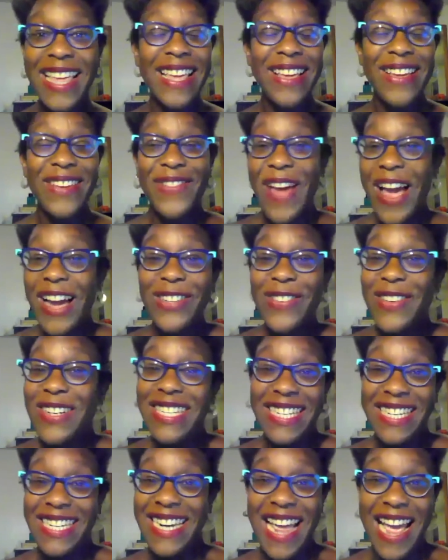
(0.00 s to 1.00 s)
Factory
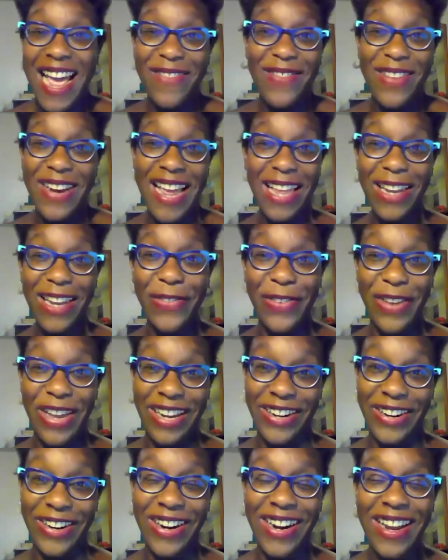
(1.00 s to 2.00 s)
didn't have an
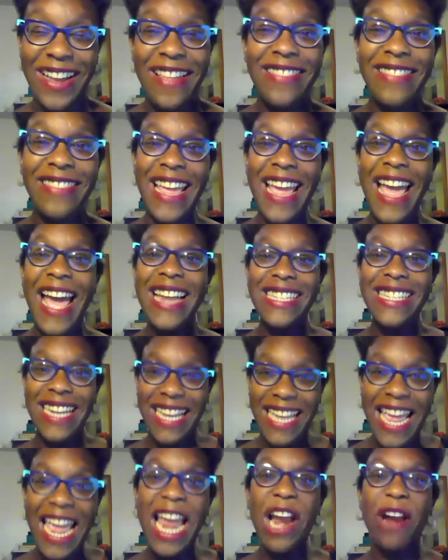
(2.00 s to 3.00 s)
elevator, they had to
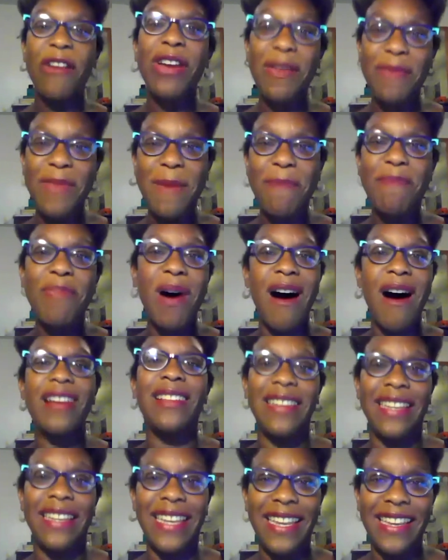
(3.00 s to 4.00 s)
carry me
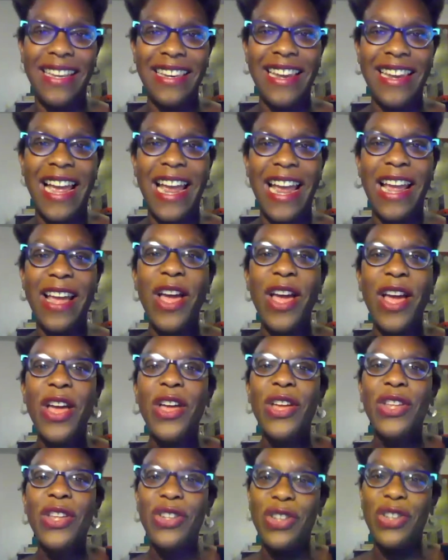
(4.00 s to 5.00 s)
bodily, like
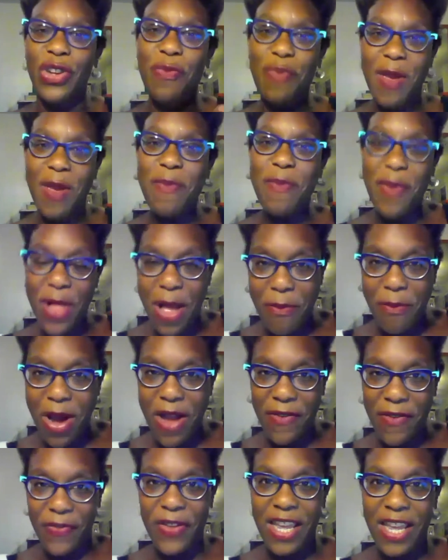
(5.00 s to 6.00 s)
2 people at
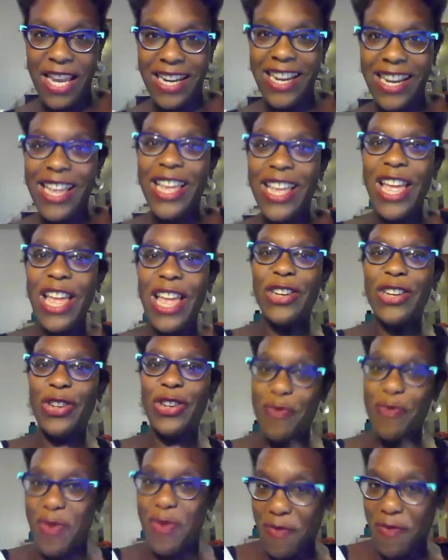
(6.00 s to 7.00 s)
my feet and
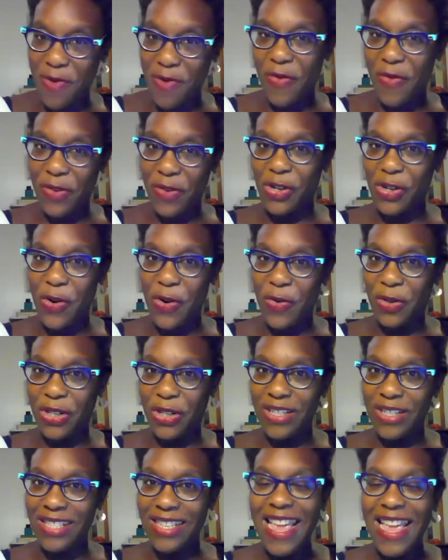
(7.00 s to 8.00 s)
2 people on the
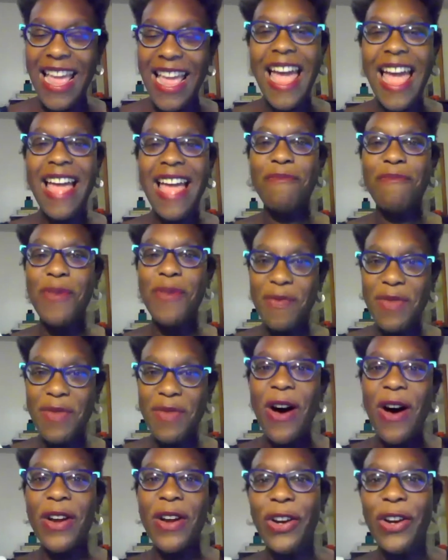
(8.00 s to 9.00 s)
shoulders and put me
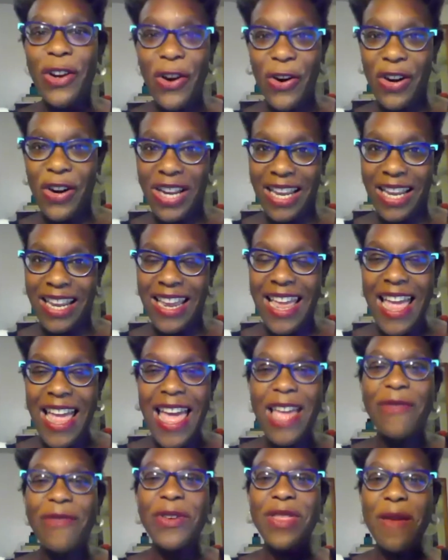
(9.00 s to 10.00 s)
on a gurney.
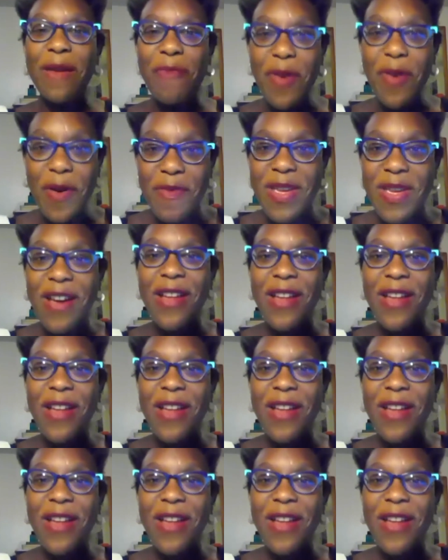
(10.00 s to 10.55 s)
And when they put me on a